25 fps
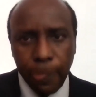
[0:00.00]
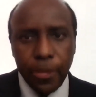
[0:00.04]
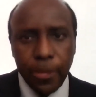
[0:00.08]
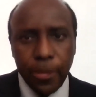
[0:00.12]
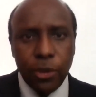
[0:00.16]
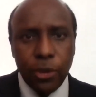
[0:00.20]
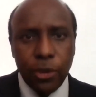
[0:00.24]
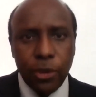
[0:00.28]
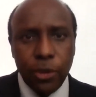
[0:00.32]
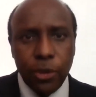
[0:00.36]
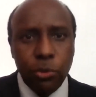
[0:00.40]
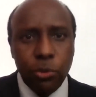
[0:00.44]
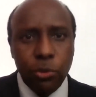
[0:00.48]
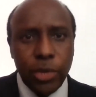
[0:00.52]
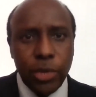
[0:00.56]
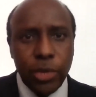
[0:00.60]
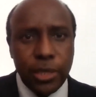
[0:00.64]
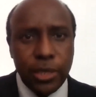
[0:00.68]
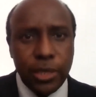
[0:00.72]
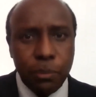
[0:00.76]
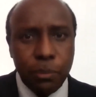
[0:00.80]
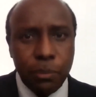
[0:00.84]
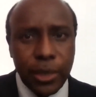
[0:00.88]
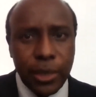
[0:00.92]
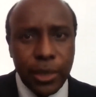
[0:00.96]
then you would
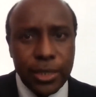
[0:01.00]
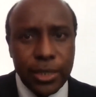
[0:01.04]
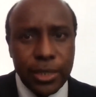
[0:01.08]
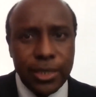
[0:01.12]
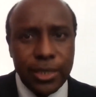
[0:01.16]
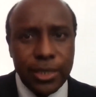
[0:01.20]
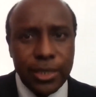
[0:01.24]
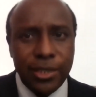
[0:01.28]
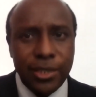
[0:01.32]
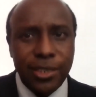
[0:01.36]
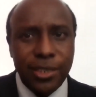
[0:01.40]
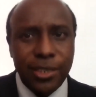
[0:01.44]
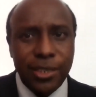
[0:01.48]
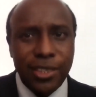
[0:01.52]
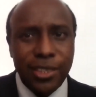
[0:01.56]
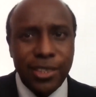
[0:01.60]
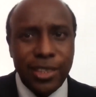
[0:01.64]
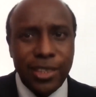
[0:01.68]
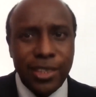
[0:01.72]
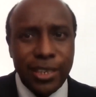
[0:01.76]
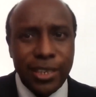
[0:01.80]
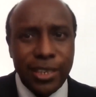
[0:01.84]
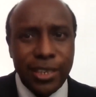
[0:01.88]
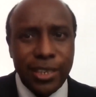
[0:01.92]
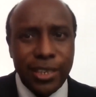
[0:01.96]
expect
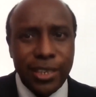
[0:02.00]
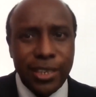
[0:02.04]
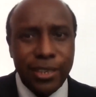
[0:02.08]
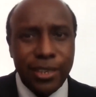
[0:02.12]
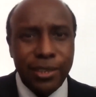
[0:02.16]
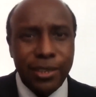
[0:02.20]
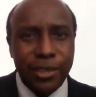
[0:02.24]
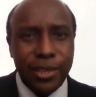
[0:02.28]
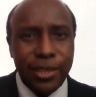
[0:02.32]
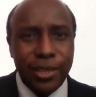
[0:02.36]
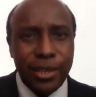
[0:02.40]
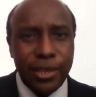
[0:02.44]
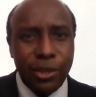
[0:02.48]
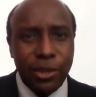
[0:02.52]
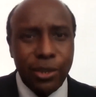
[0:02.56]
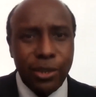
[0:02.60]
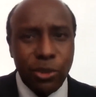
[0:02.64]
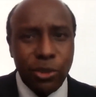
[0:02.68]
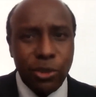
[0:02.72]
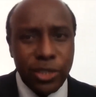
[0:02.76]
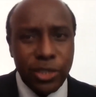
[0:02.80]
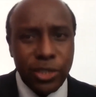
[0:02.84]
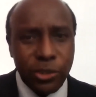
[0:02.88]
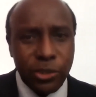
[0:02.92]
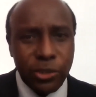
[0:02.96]
the
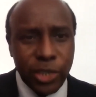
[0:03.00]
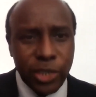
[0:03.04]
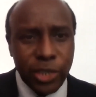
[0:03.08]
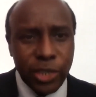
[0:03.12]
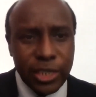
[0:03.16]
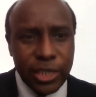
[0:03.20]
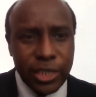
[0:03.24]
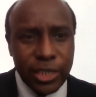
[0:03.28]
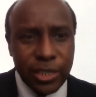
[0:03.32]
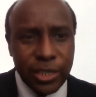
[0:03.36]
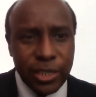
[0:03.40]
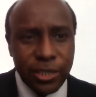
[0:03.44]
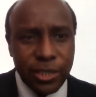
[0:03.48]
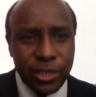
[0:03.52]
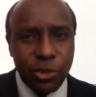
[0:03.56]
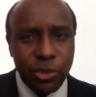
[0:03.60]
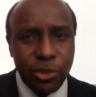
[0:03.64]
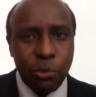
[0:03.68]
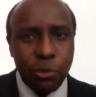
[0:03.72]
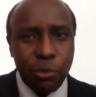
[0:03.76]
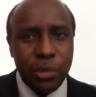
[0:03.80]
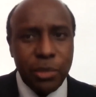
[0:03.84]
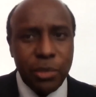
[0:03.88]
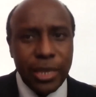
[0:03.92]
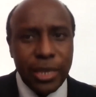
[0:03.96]
concentrations
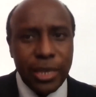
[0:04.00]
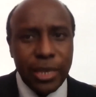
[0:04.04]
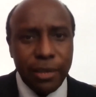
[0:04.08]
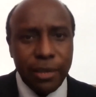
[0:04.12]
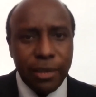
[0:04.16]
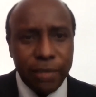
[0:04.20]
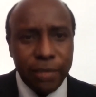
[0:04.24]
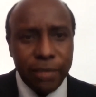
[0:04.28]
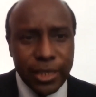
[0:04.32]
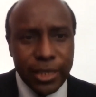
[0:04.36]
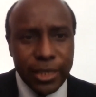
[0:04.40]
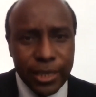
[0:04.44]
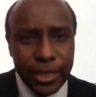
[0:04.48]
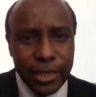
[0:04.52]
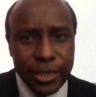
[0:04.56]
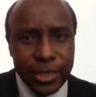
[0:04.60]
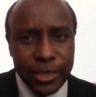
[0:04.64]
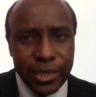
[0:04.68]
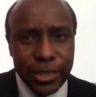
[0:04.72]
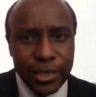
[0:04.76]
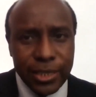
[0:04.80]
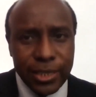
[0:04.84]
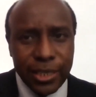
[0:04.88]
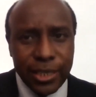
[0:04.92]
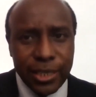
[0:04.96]
to be elevated
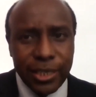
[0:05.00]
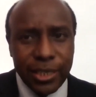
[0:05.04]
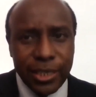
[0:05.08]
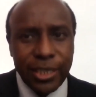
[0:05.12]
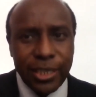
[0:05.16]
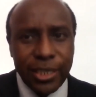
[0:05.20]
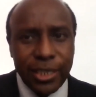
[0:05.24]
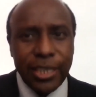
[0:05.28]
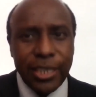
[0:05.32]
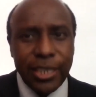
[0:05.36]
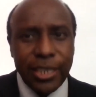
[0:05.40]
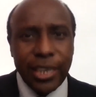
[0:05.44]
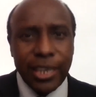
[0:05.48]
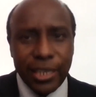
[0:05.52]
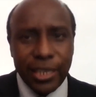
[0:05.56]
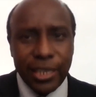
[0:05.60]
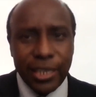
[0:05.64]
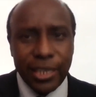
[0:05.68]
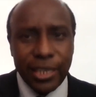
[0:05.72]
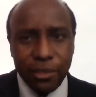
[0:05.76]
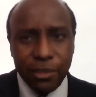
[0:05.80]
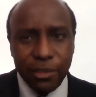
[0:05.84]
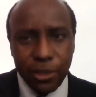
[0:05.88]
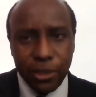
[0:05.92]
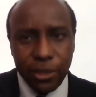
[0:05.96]
in a
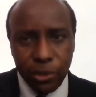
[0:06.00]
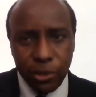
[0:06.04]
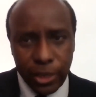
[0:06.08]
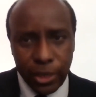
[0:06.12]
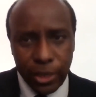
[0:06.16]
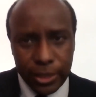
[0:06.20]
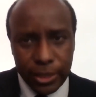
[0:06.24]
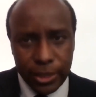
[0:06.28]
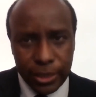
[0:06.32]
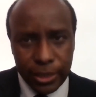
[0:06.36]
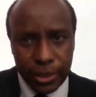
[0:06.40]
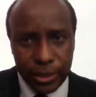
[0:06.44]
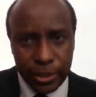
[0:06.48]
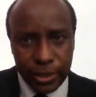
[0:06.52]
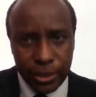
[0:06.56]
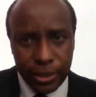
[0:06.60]
given location.